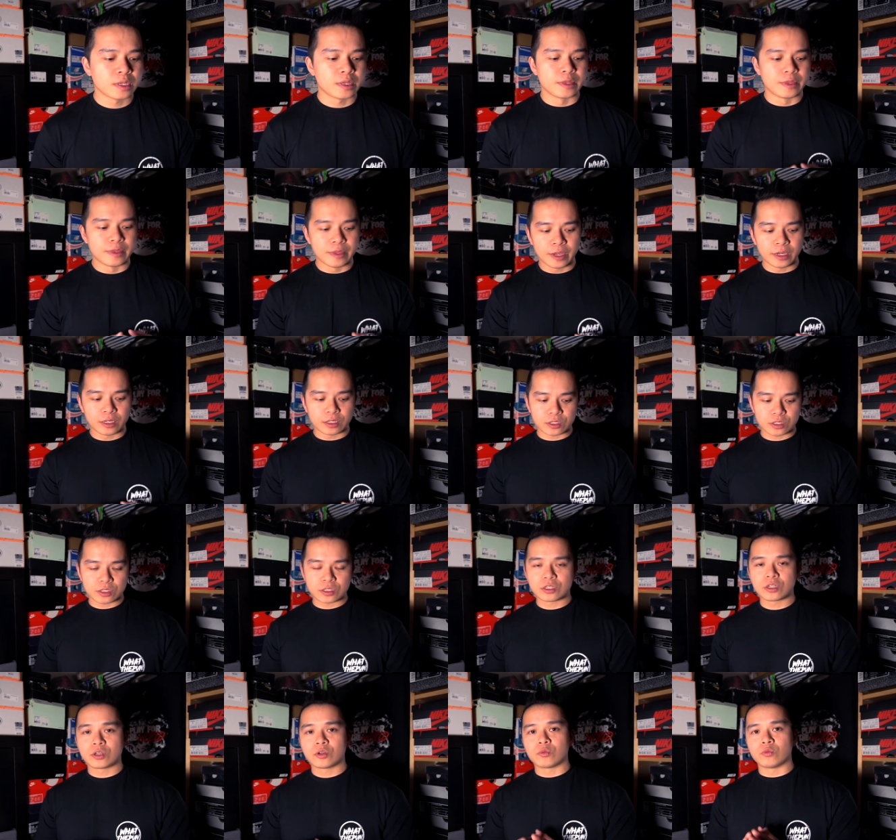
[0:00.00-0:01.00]

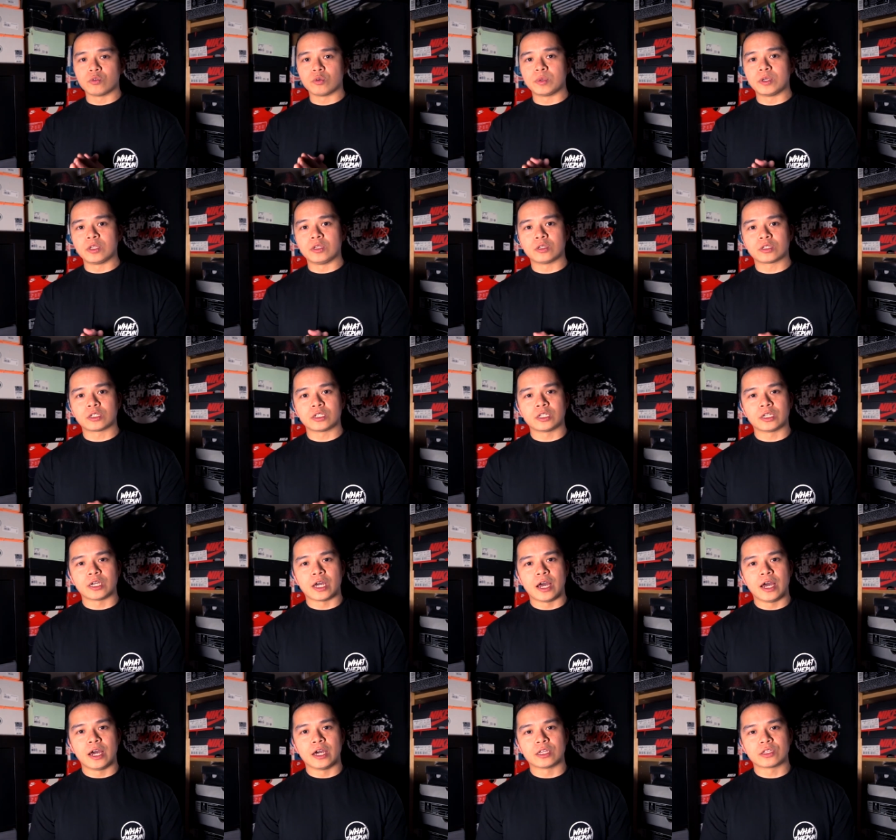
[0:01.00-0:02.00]
Next, we'll be looking
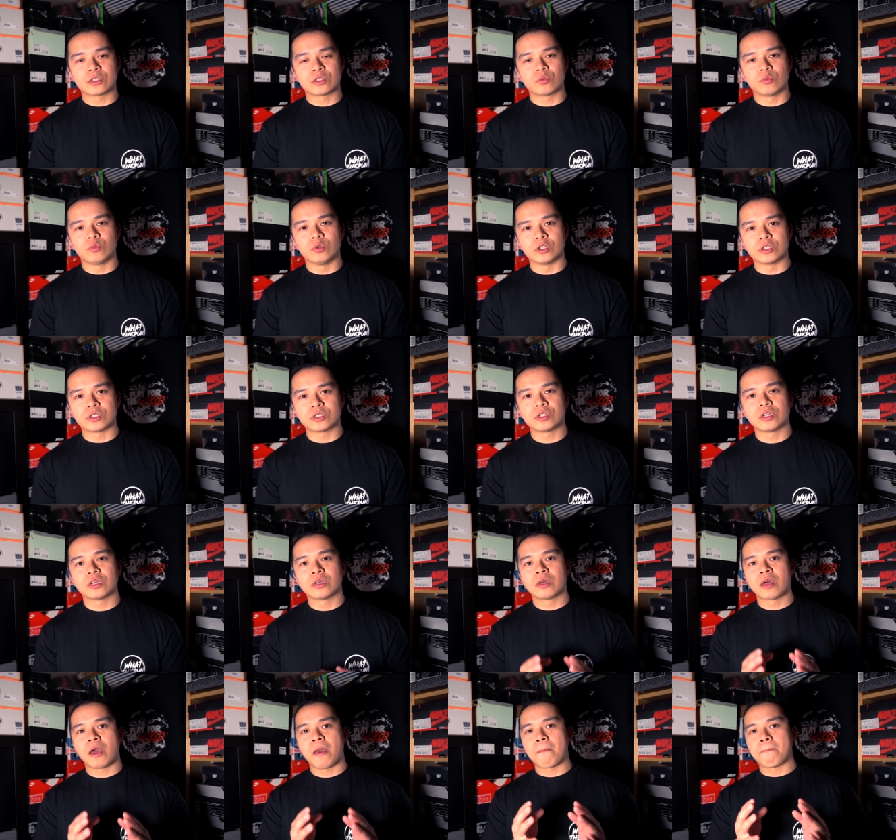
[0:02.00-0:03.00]
at what
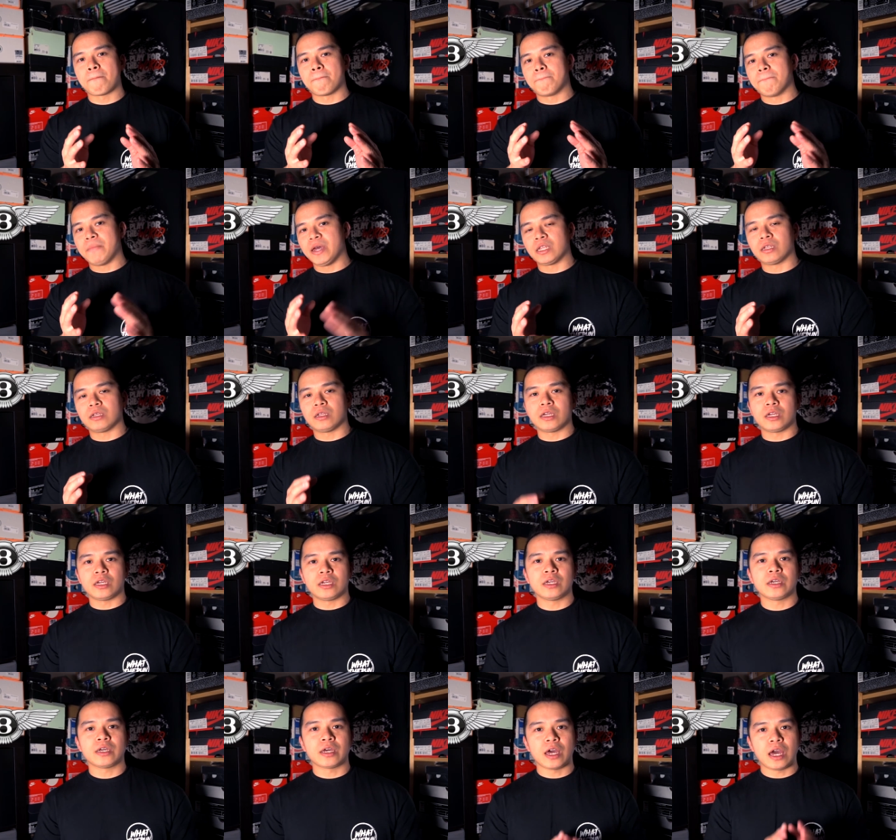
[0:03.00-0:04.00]

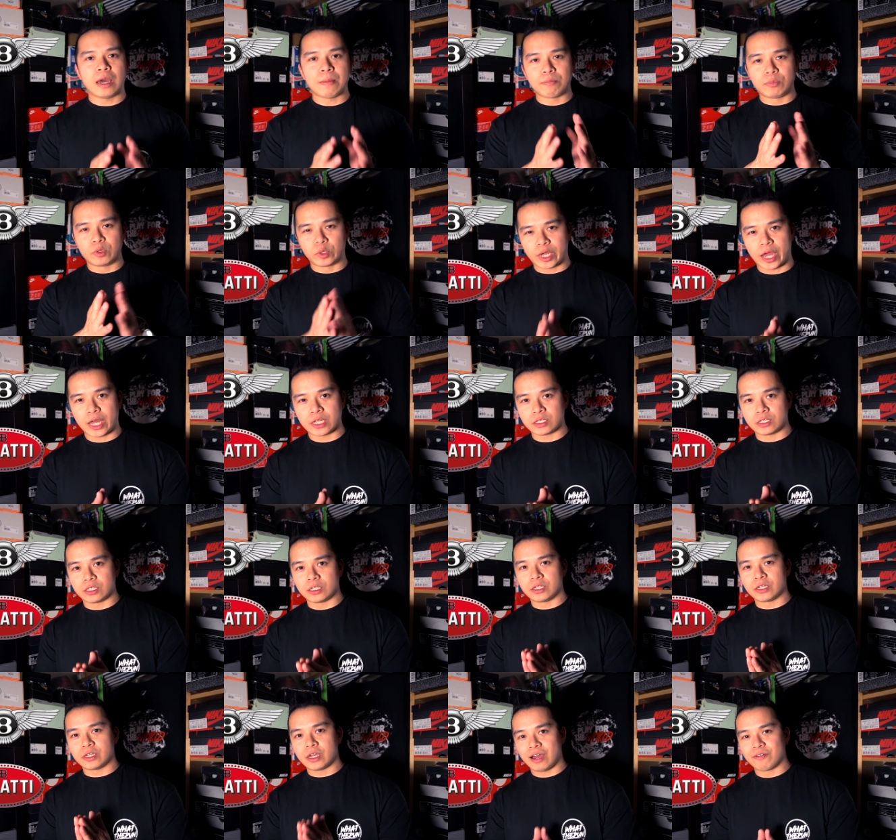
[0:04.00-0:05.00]
Bentley and
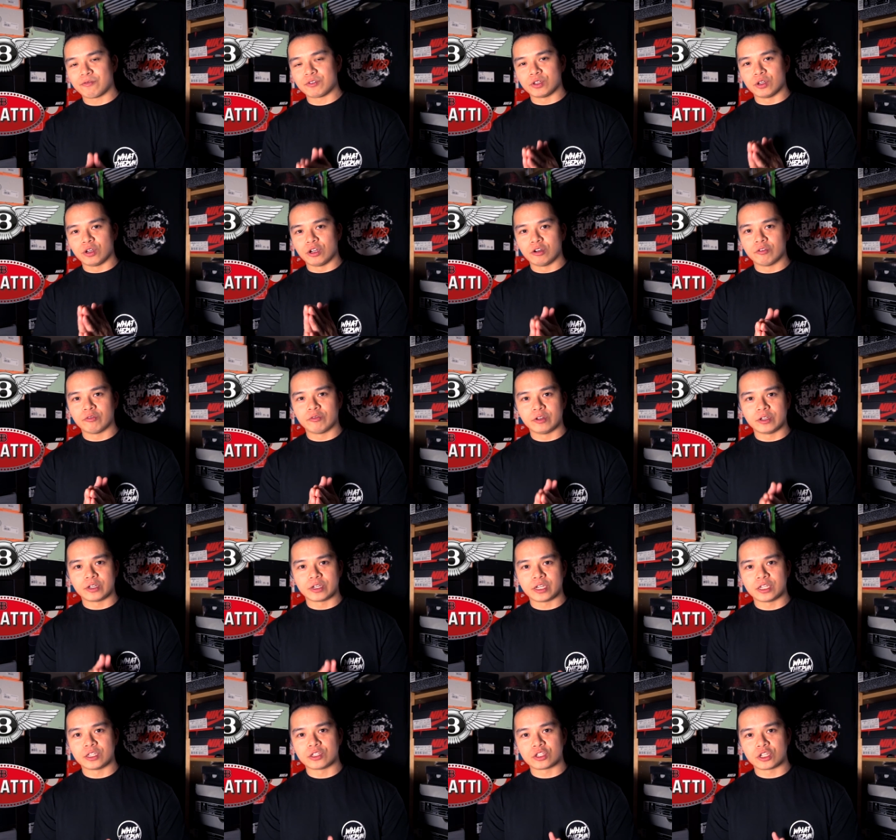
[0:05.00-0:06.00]
Bugatti have to offer
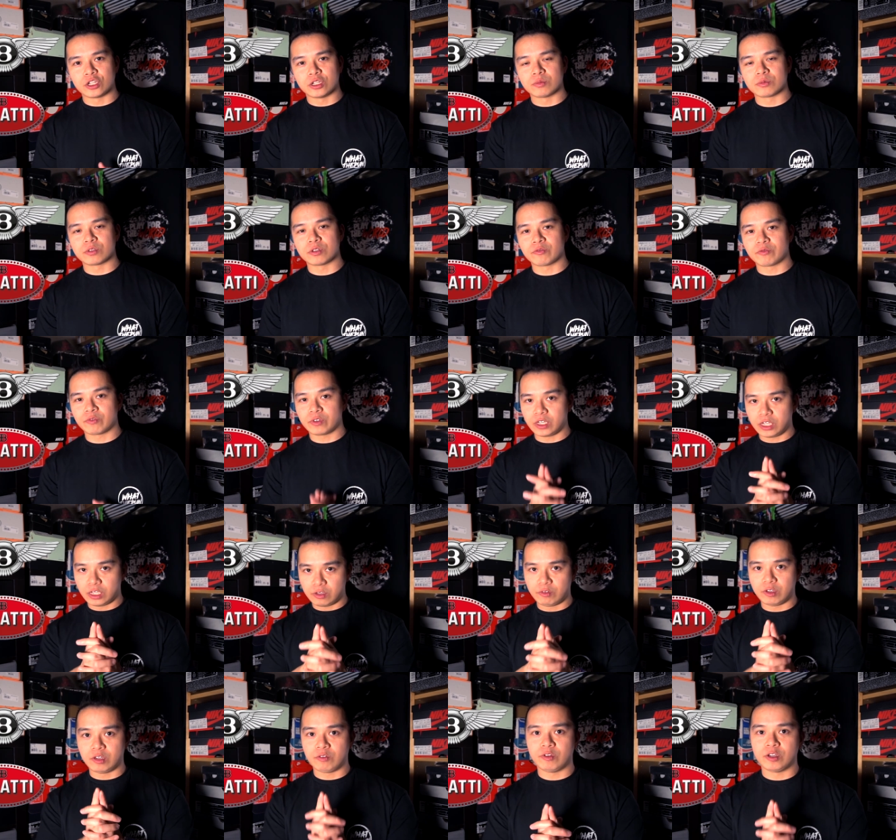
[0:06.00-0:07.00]
in terms of EV
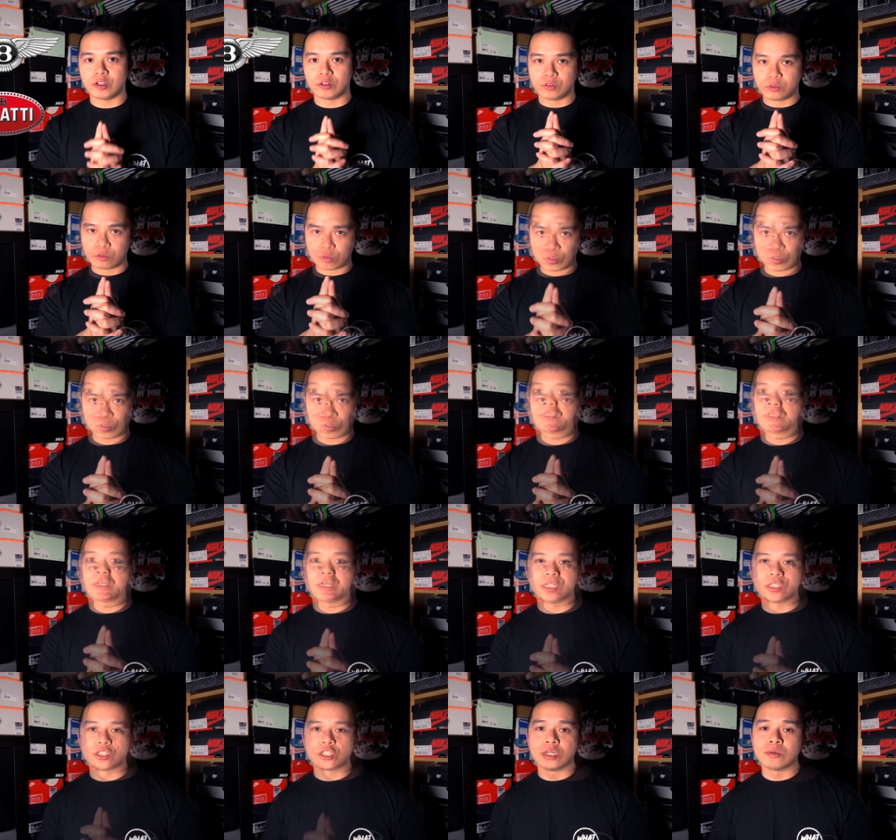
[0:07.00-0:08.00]
vehicles.
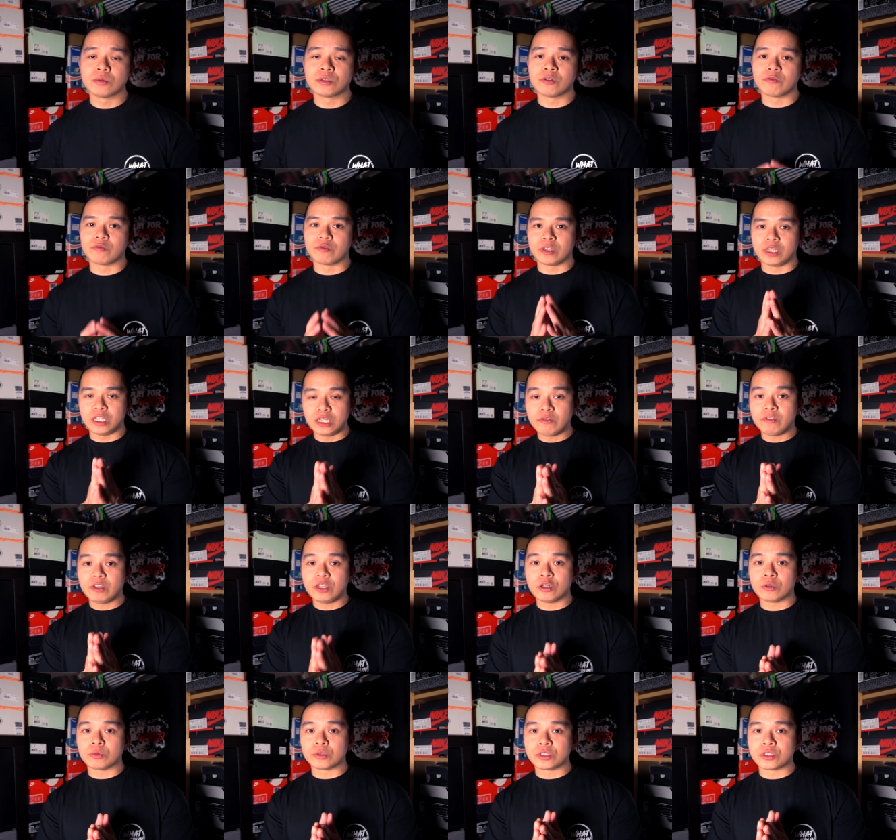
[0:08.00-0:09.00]
In terms of EV
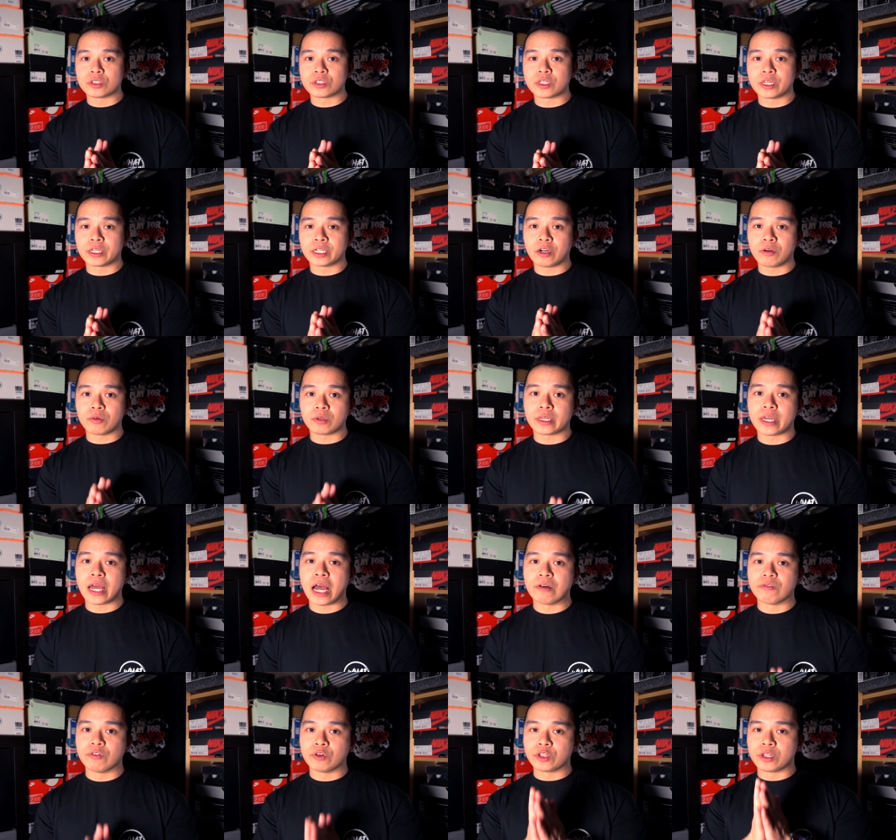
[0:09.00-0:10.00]
options they currently
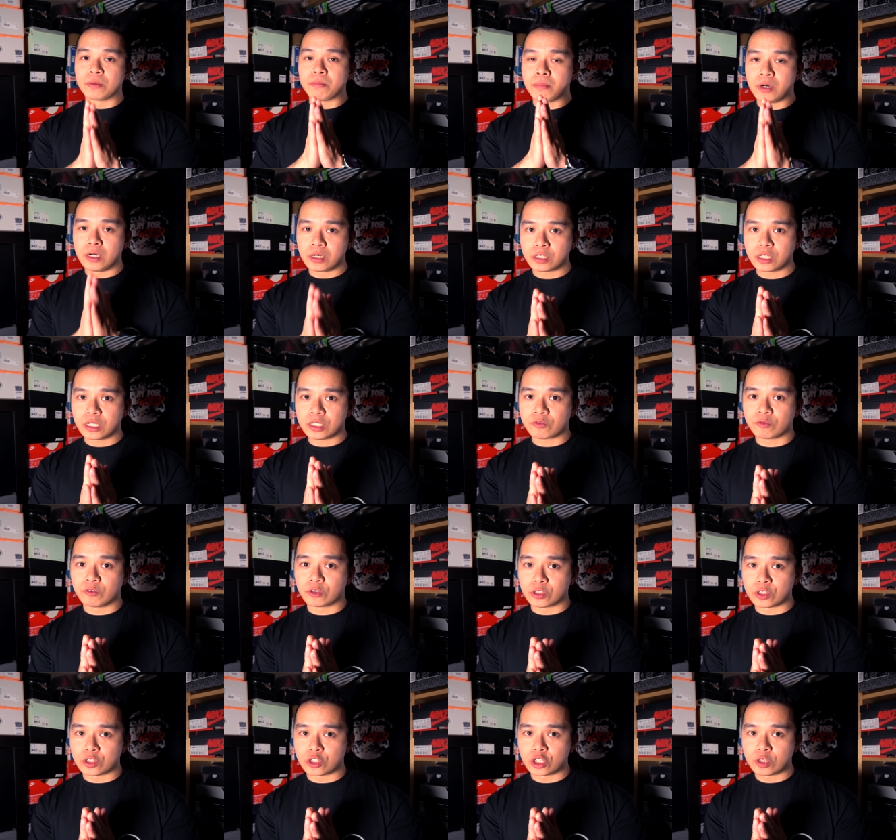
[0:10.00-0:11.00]
have on the market for
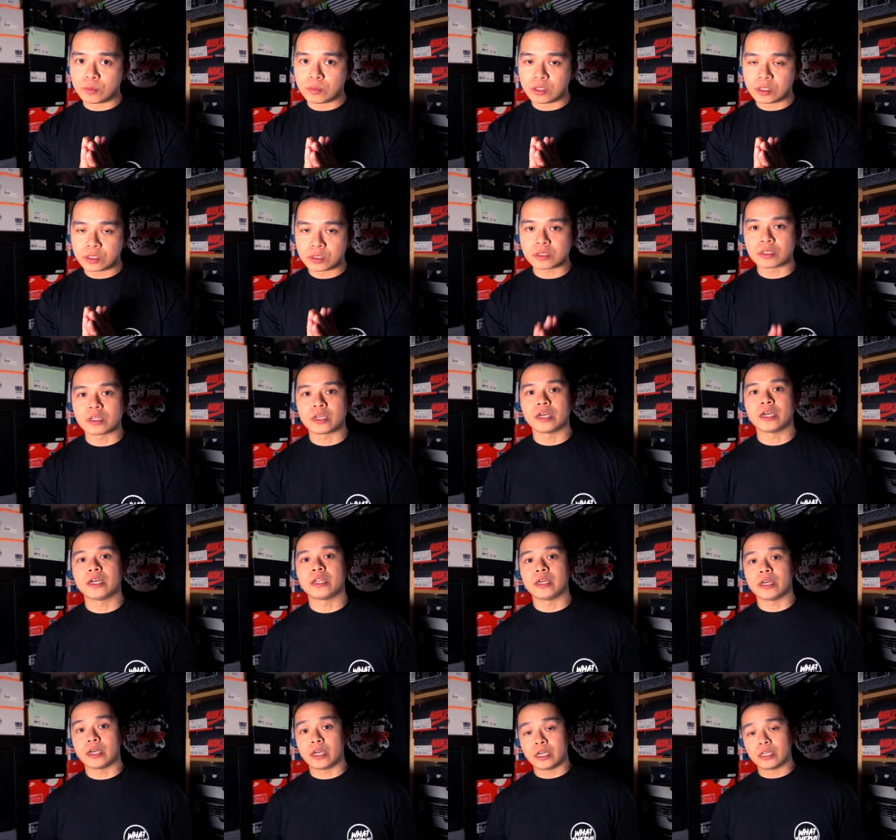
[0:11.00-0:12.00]
consumers, it
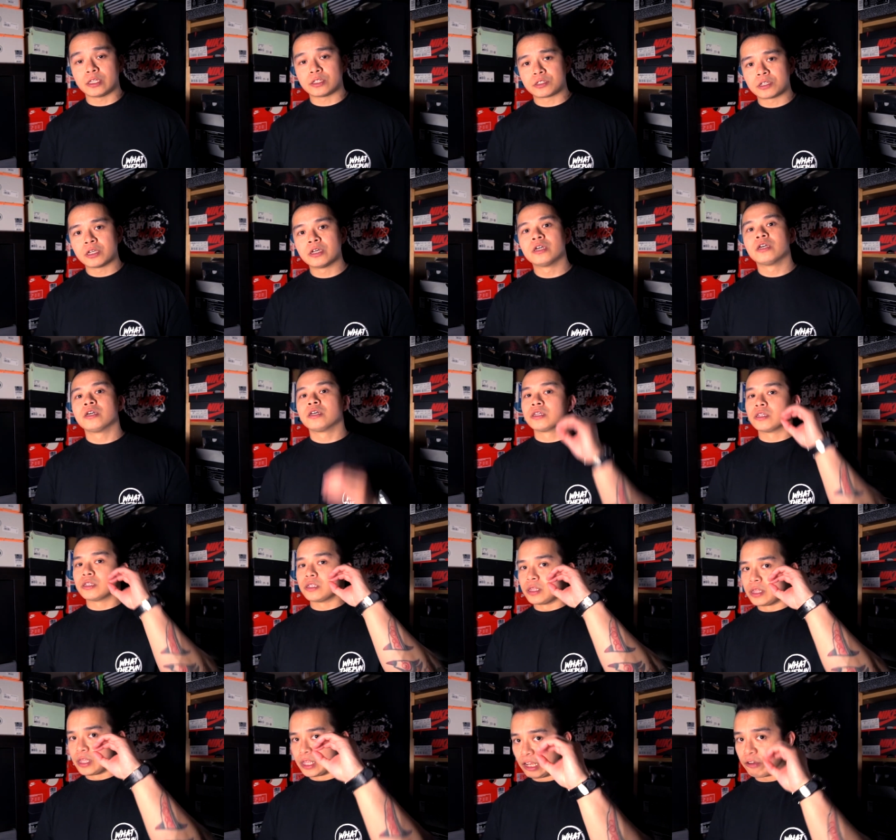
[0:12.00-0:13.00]
is
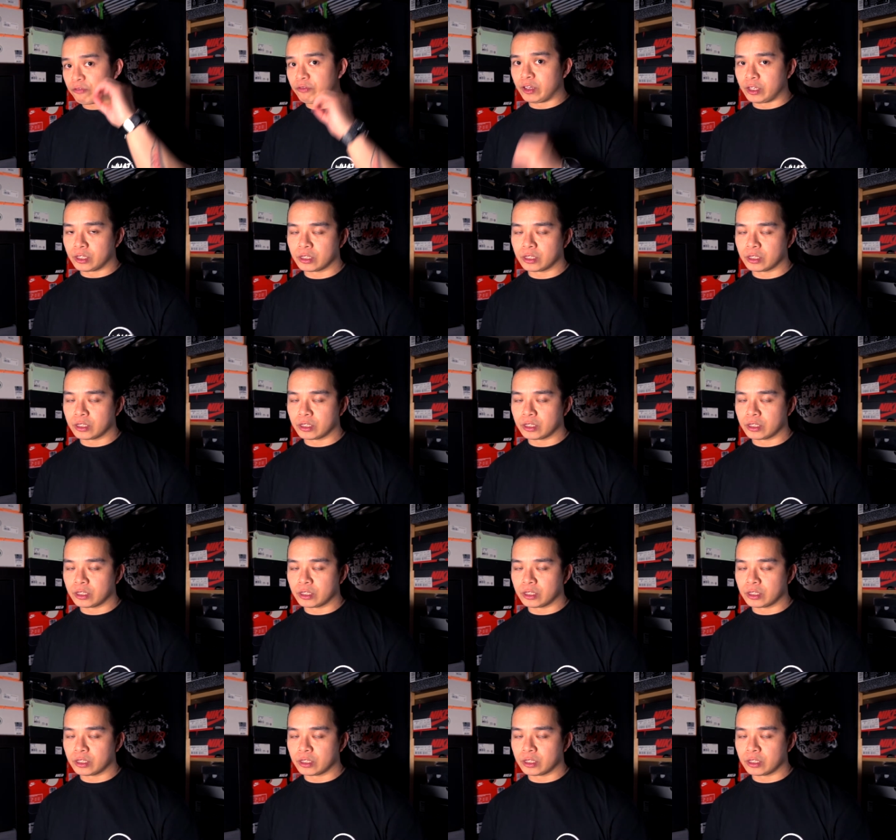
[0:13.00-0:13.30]
nothing.